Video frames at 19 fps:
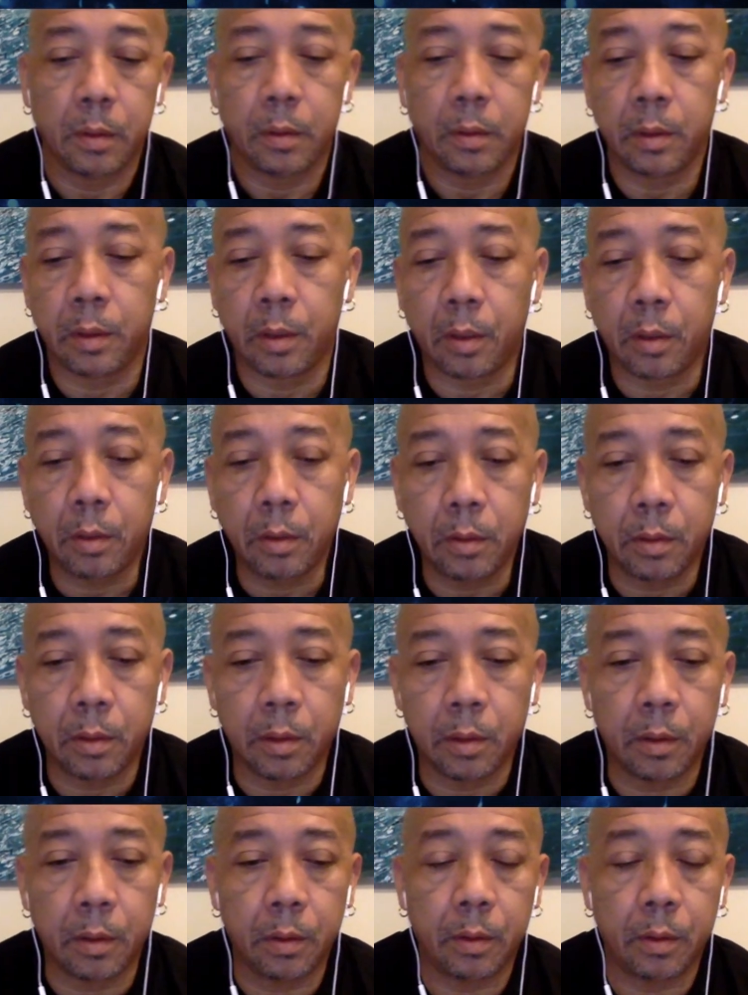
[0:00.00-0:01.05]
You know, where, the,
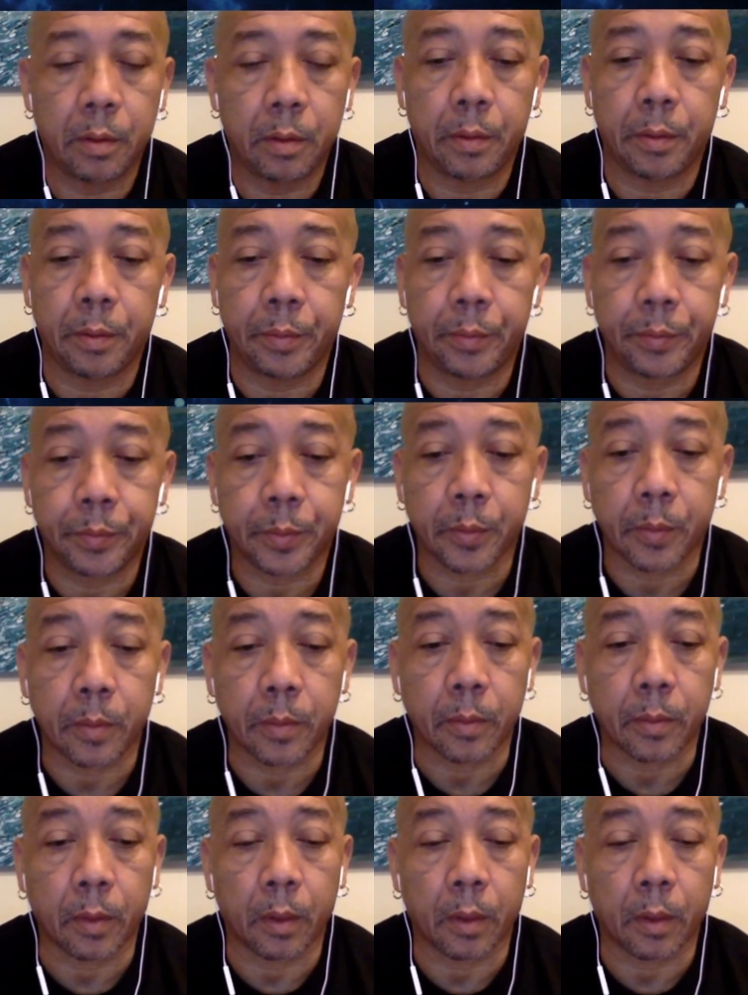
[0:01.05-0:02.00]
where was the first island that